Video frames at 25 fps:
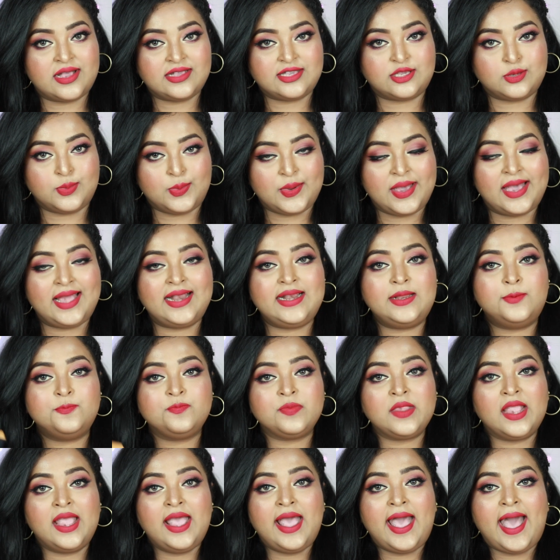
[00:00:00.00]
as well.
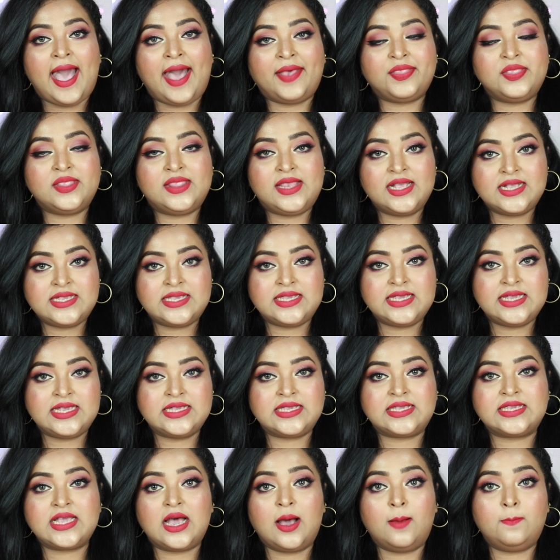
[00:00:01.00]
And this
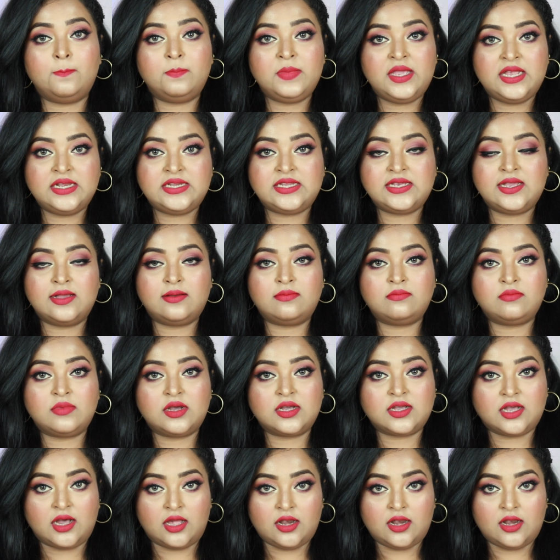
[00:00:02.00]
is a medium